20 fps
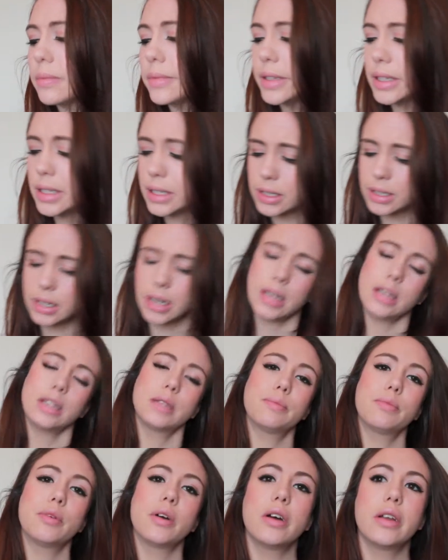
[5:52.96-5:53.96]
This
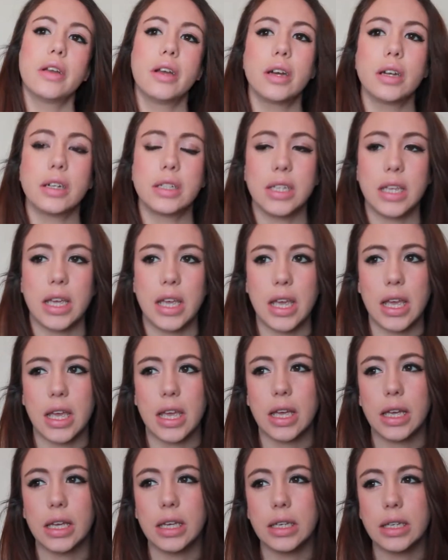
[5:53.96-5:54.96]
next product
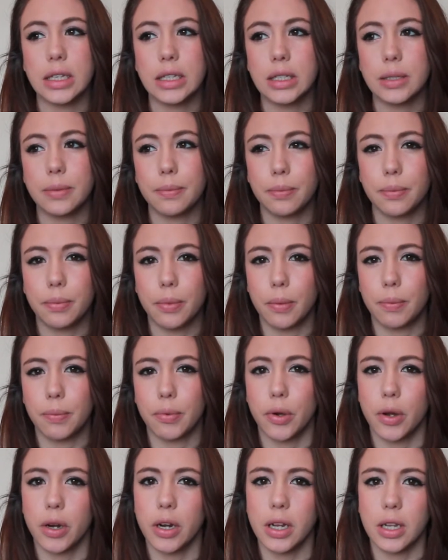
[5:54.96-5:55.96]
is a
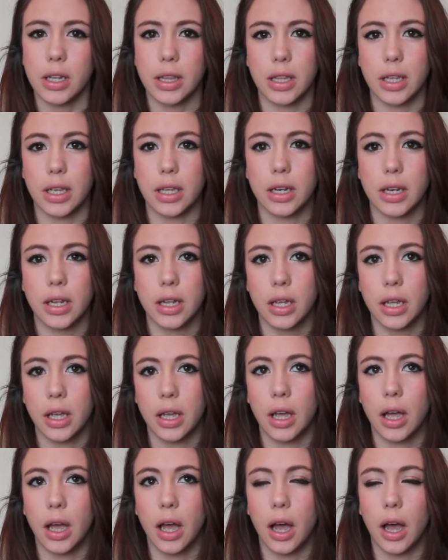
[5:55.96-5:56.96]
product that
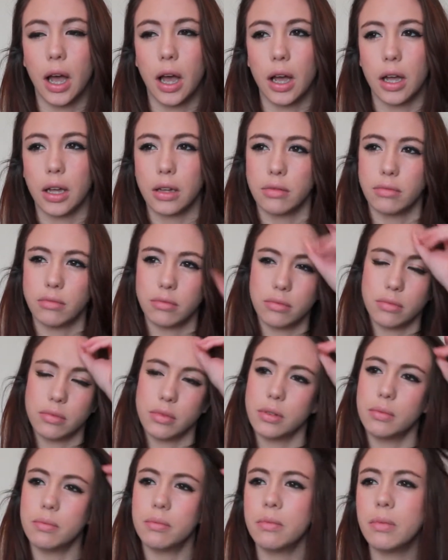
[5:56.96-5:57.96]

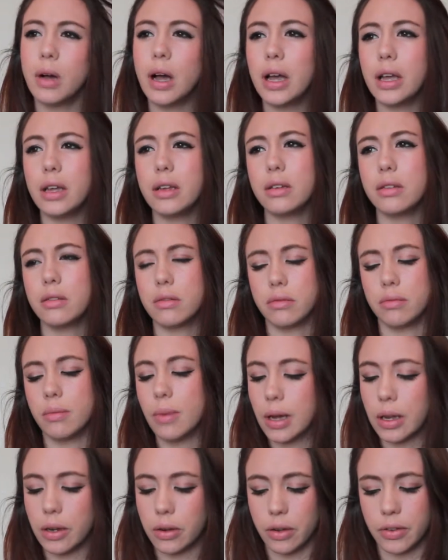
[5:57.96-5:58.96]
you might
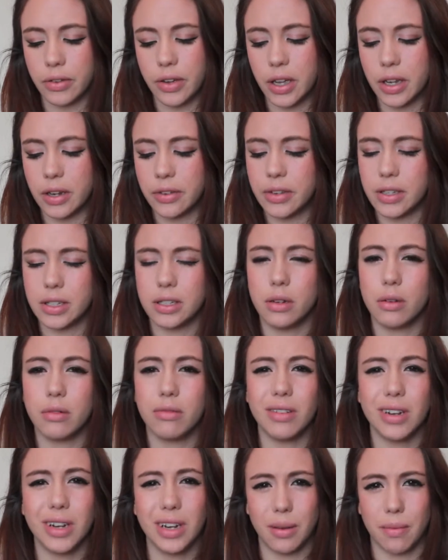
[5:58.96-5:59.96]
not have heard of. It's not
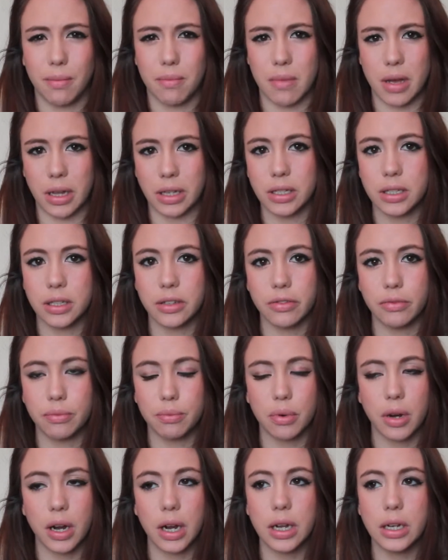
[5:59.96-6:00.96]
really a massive
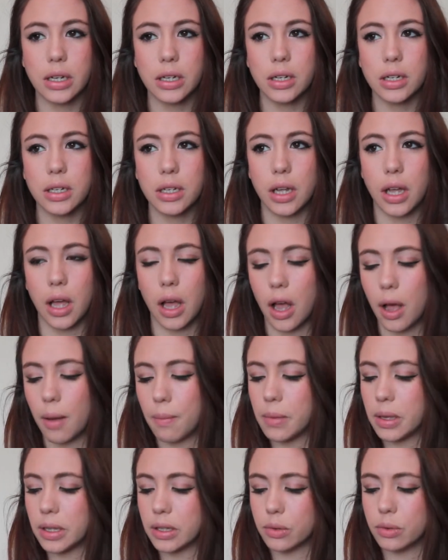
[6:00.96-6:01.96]
brand.
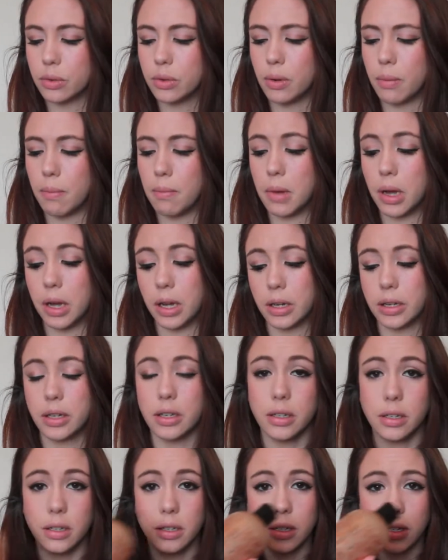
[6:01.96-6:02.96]
It's called
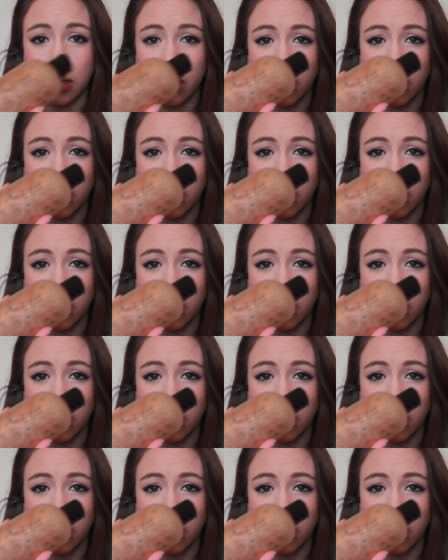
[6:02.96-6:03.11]
Amargan.